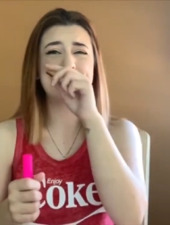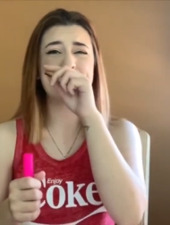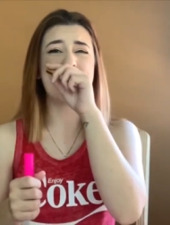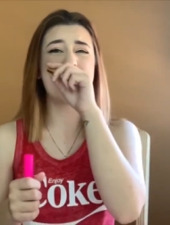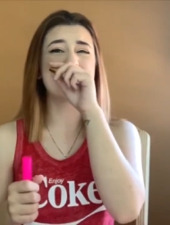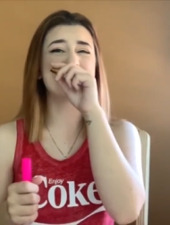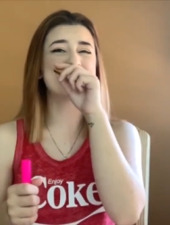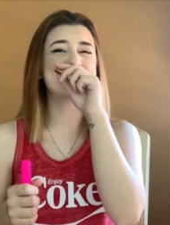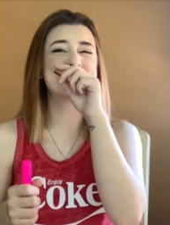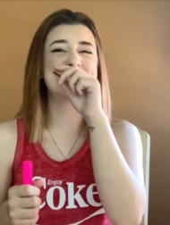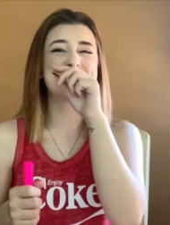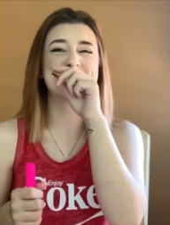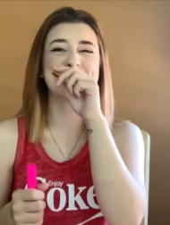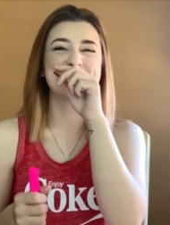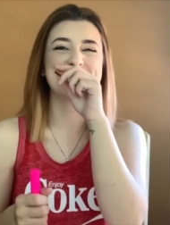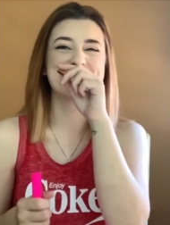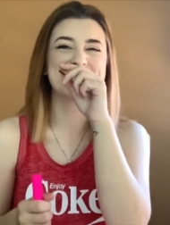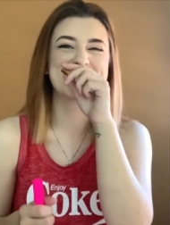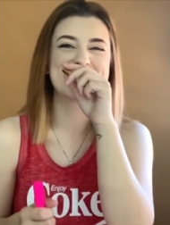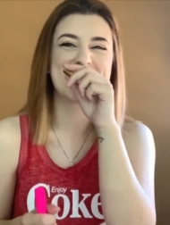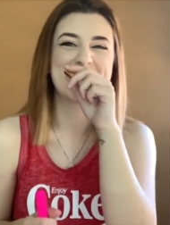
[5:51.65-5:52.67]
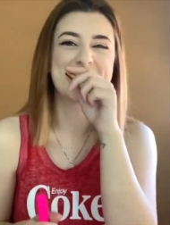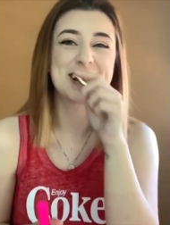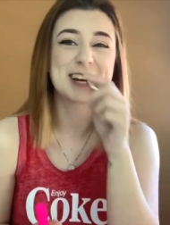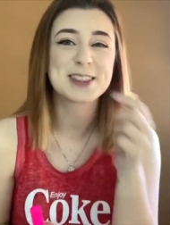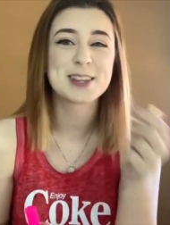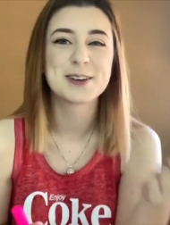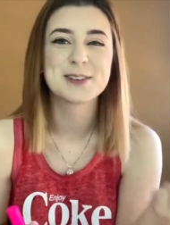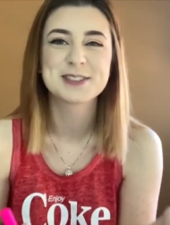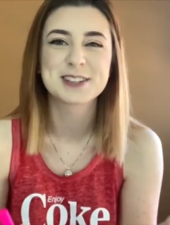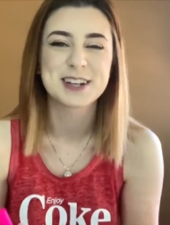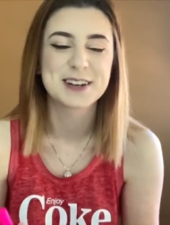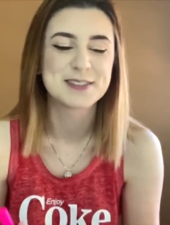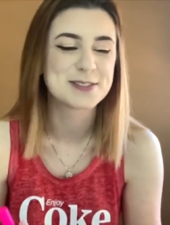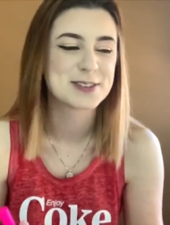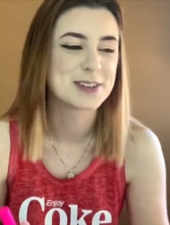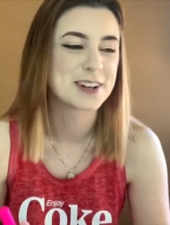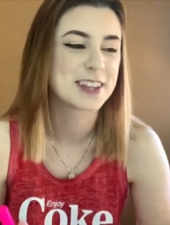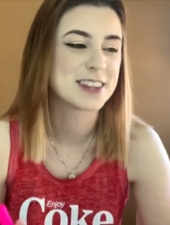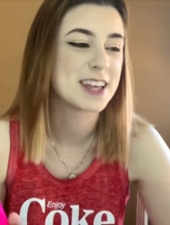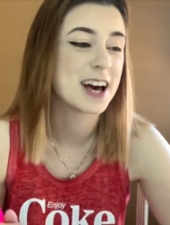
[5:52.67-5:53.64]
I was so scared. I thought I was gonna have to go
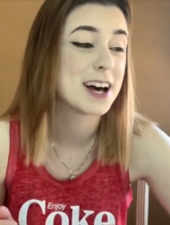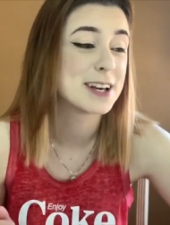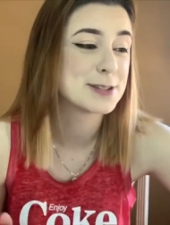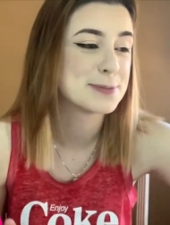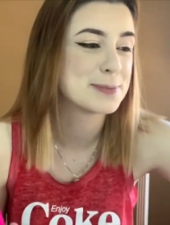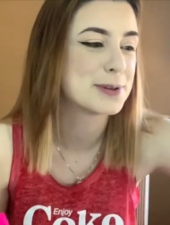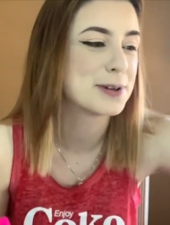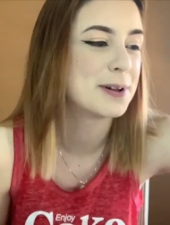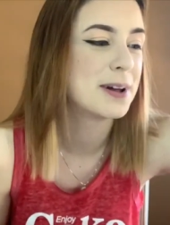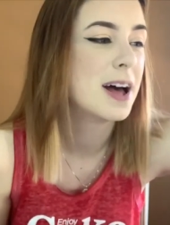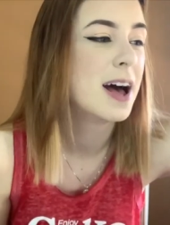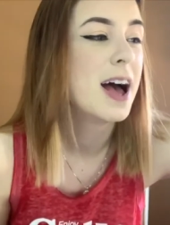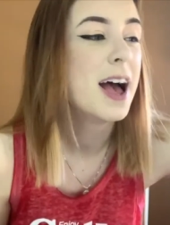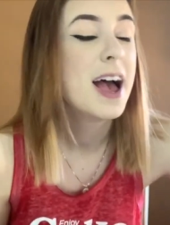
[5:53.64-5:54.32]
to like the hospital.